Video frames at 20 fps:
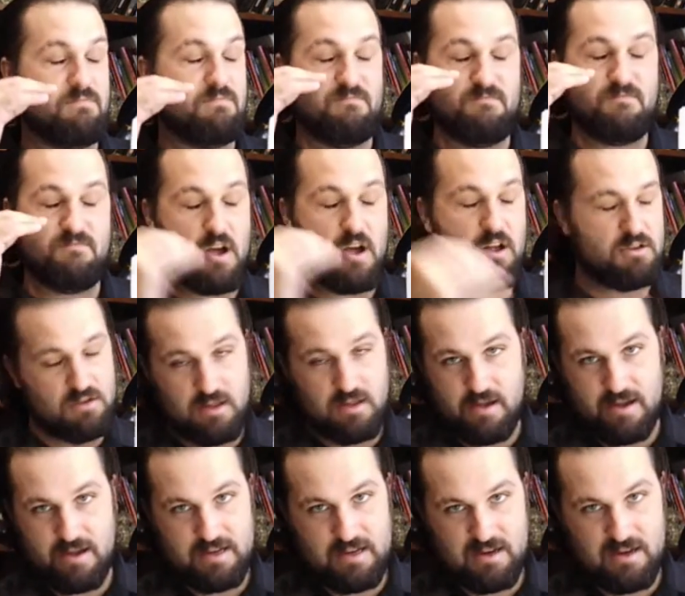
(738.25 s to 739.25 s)
virtually
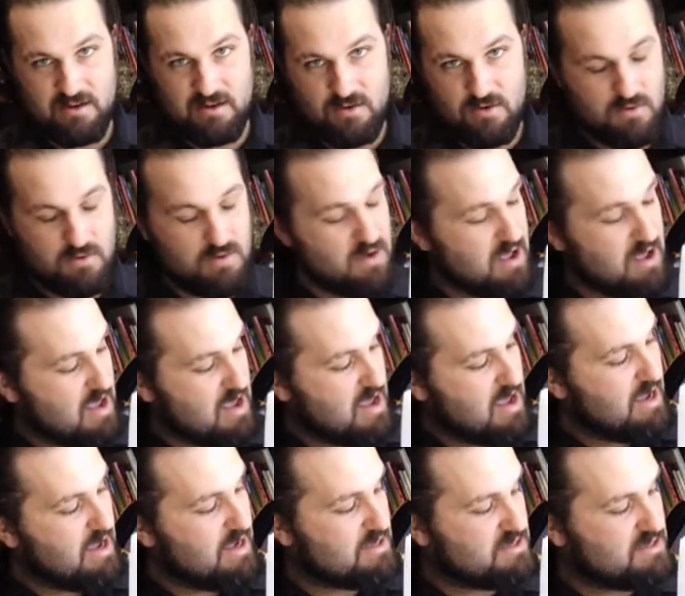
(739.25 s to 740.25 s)
identical,
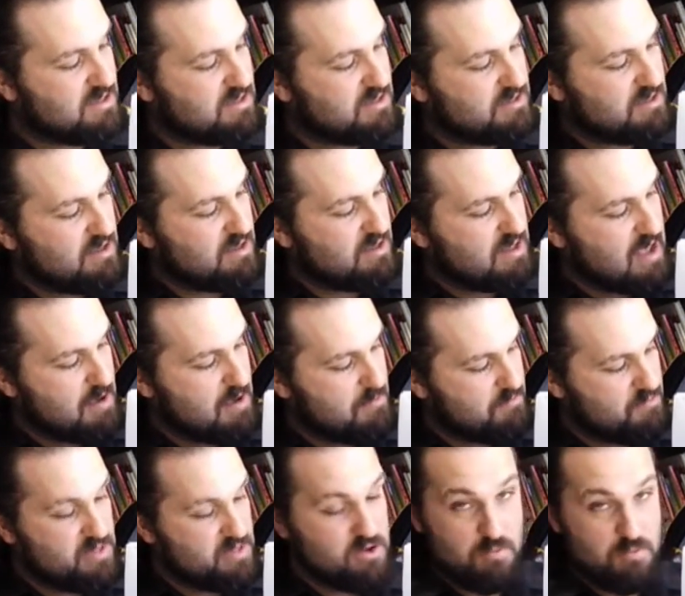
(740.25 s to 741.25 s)
it's just that
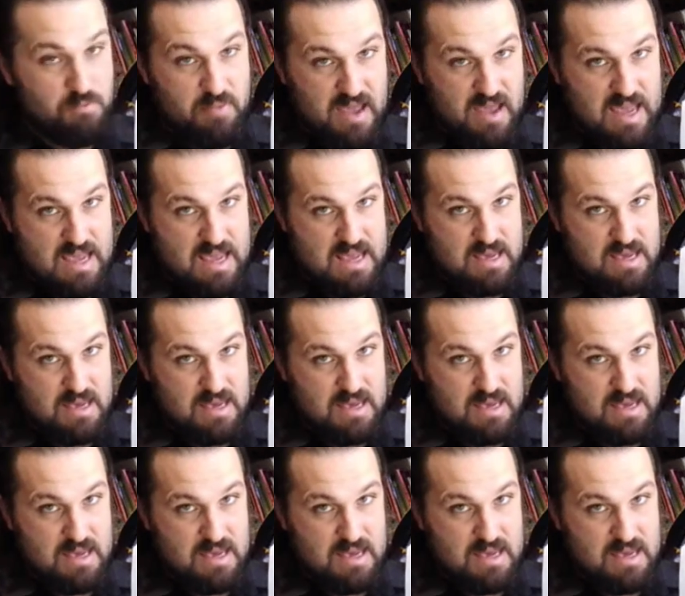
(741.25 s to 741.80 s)
little peak